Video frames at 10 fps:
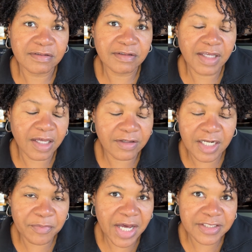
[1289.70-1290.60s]
how can I
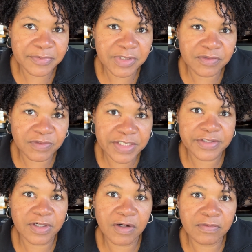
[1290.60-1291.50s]
possibly rinse
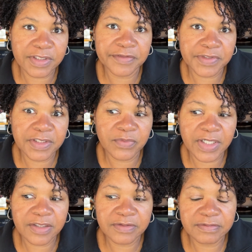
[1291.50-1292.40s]
it all really, really
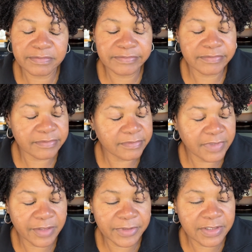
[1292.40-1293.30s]
well?
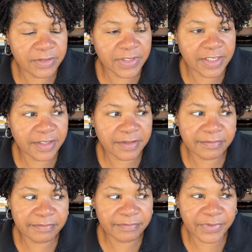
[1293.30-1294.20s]
I've been doing it,
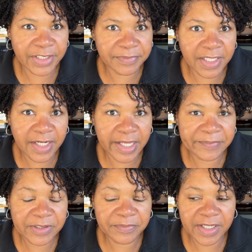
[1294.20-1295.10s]
but I'm not
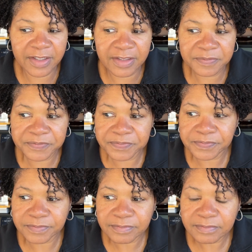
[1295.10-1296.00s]
happy about it.
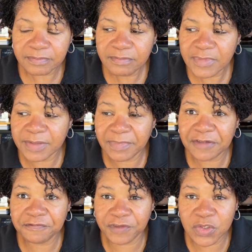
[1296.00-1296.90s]
My
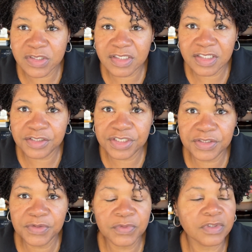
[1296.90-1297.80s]
first issue